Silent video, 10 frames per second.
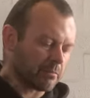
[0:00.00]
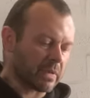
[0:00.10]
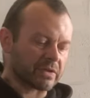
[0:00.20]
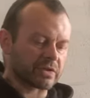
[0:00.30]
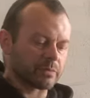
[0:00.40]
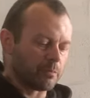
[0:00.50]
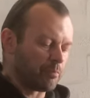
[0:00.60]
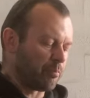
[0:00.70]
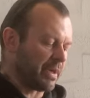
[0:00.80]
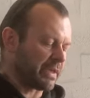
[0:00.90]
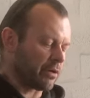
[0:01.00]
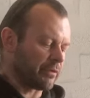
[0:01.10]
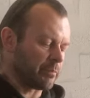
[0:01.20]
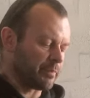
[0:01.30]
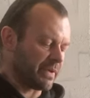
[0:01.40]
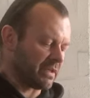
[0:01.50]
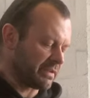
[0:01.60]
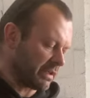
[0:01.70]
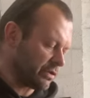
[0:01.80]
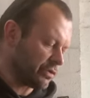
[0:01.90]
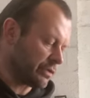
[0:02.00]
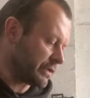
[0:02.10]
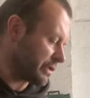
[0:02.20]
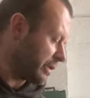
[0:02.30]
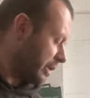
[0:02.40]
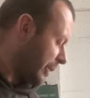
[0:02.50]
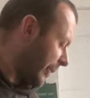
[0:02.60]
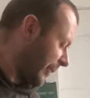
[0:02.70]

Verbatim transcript: it much bigger of a build than yours? Well, it's